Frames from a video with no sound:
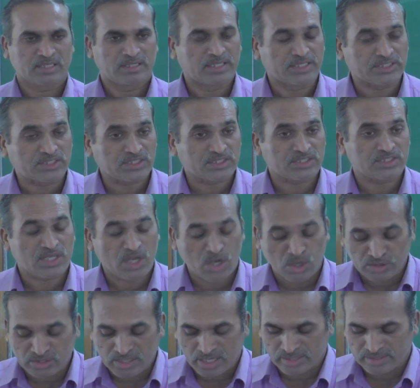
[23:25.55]

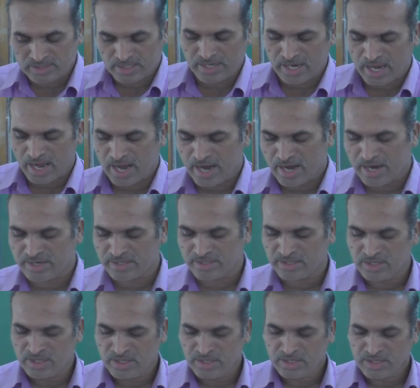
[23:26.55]

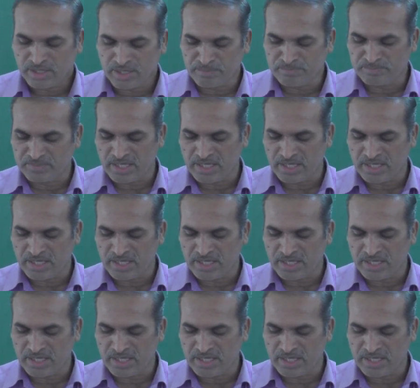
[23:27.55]
if